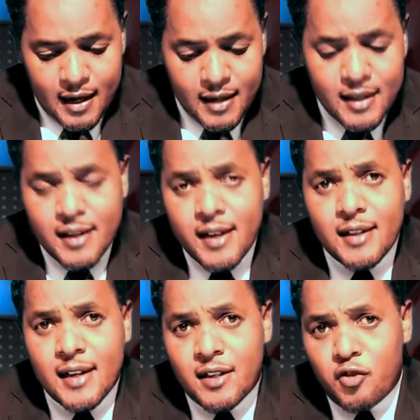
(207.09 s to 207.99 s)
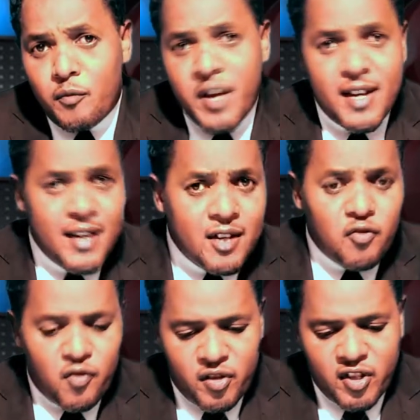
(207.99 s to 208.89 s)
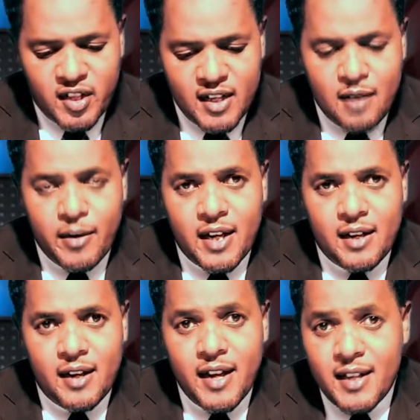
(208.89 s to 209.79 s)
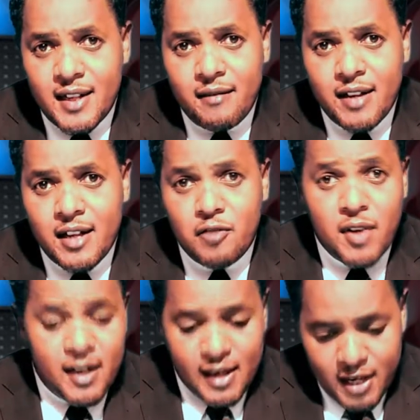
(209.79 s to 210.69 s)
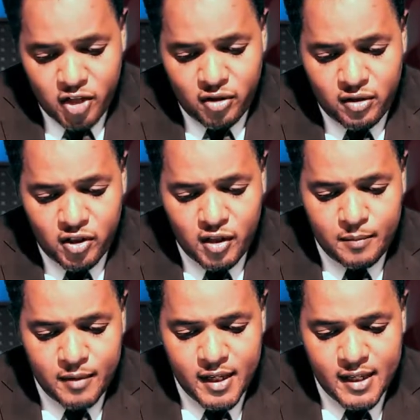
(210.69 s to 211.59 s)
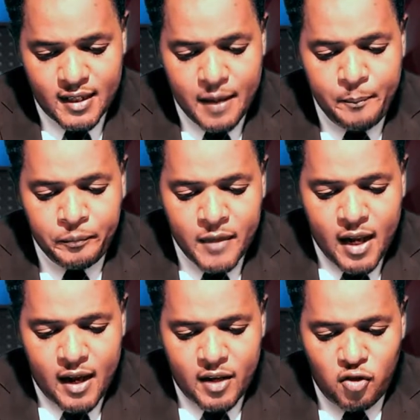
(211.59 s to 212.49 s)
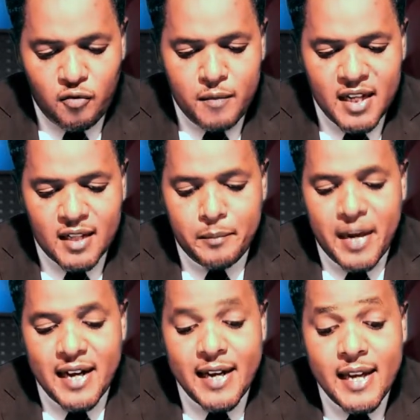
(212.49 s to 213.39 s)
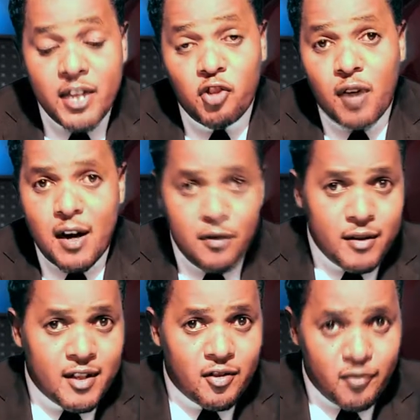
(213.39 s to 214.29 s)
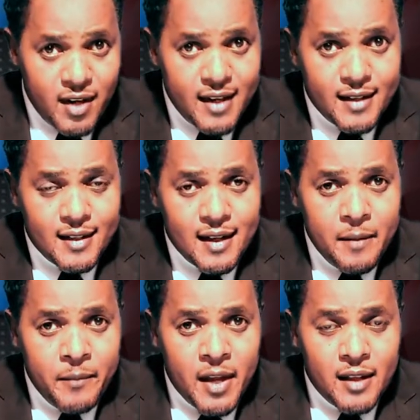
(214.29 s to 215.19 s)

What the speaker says: Another thing that you may need to consider when entering into a relationship is you must manage your own stress.